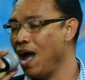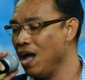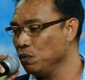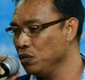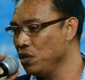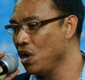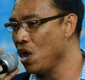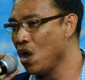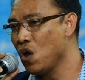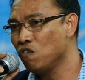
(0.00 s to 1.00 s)
While we'll
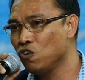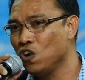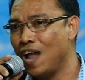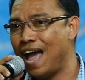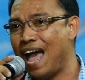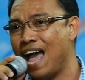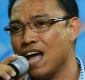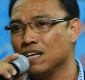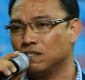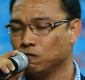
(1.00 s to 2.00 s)
never
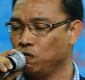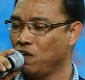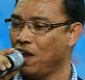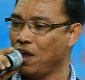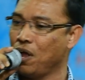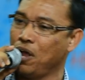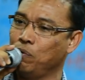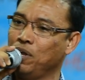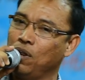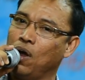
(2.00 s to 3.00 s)
last for
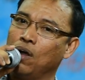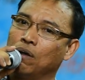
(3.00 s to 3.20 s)
very